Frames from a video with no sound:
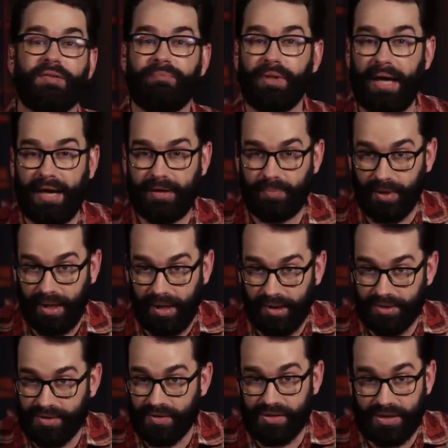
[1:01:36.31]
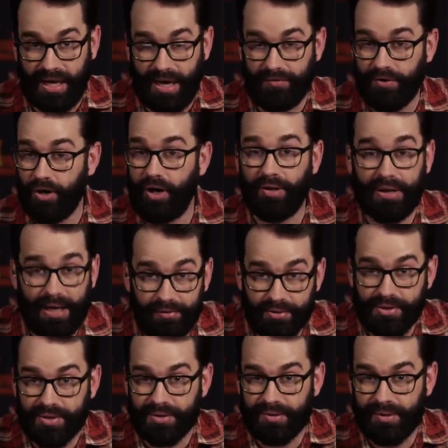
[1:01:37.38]
of black players and staff at all
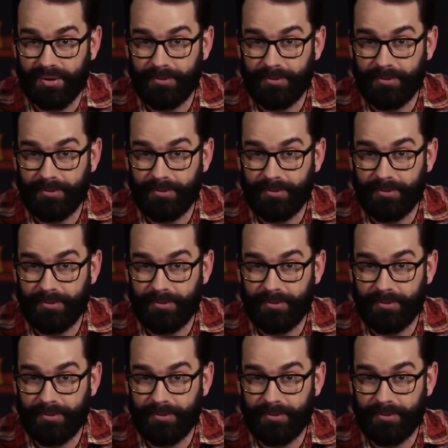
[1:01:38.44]
levels.